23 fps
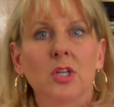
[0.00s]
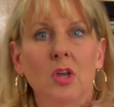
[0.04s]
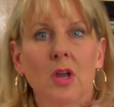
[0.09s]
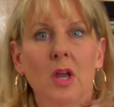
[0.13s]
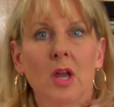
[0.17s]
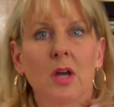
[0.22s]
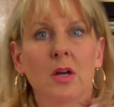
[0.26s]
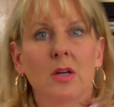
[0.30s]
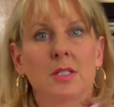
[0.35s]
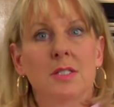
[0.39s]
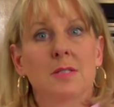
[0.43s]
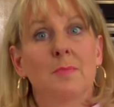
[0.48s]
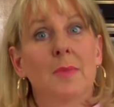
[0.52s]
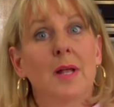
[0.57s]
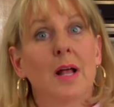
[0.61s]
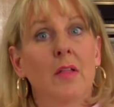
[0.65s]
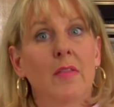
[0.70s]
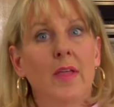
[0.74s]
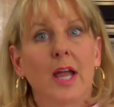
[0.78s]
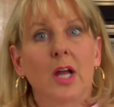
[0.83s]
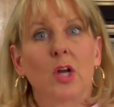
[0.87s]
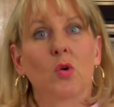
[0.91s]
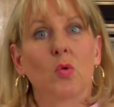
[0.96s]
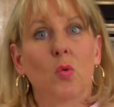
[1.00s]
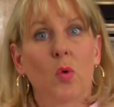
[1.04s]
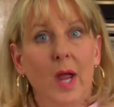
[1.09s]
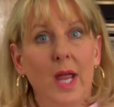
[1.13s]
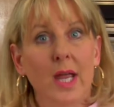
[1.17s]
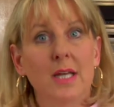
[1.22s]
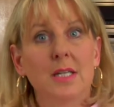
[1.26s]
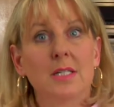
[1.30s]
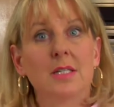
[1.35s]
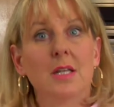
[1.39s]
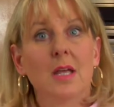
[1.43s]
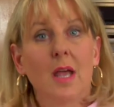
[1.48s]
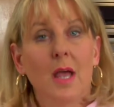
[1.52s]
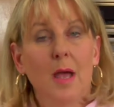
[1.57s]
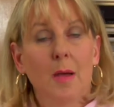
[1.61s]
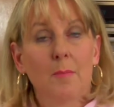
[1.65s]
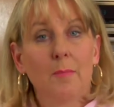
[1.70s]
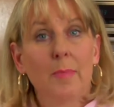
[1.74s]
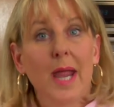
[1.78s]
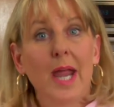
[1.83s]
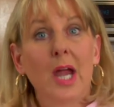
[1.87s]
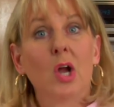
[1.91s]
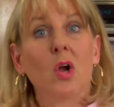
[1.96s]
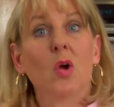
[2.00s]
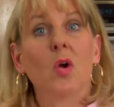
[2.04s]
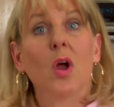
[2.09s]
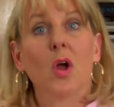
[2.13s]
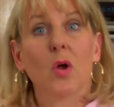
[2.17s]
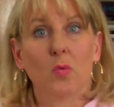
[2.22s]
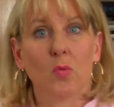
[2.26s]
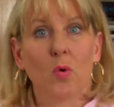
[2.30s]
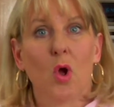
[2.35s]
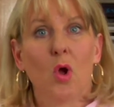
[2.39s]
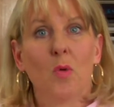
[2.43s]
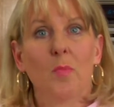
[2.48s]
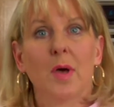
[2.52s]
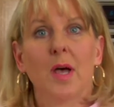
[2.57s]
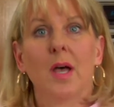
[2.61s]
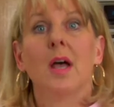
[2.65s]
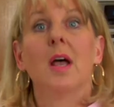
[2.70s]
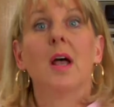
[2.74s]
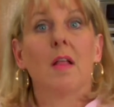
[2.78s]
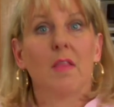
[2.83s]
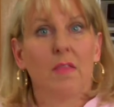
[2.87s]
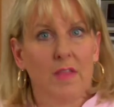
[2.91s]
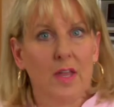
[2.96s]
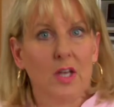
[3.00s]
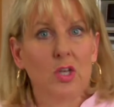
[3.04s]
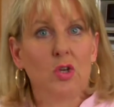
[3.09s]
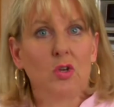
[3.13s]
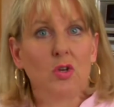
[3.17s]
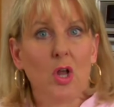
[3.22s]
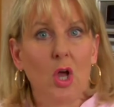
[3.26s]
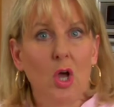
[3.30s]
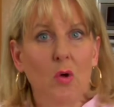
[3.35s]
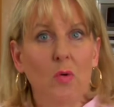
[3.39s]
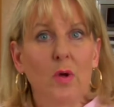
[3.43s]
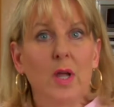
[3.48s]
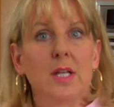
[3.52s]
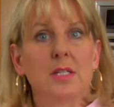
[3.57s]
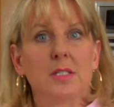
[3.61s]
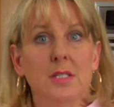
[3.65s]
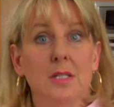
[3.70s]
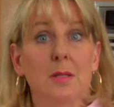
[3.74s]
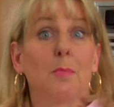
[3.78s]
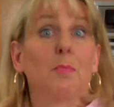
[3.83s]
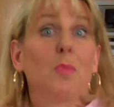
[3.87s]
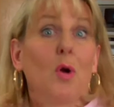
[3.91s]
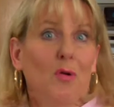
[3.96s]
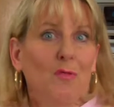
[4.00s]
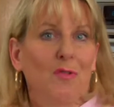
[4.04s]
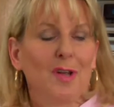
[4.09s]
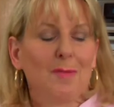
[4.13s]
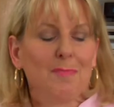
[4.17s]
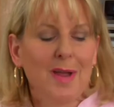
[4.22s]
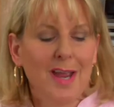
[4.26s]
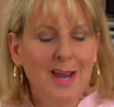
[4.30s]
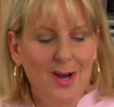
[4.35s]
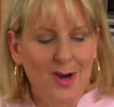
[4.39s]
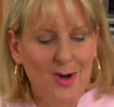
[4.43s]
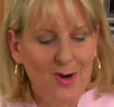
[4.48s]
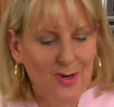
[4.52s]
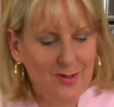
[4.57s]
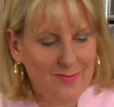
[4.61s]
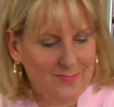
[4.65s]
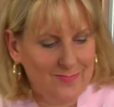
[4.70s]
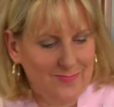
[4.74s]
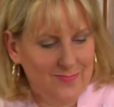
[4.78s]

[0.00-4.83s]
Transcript: and you smell that great pear aroma, then you know it's the perfect pear.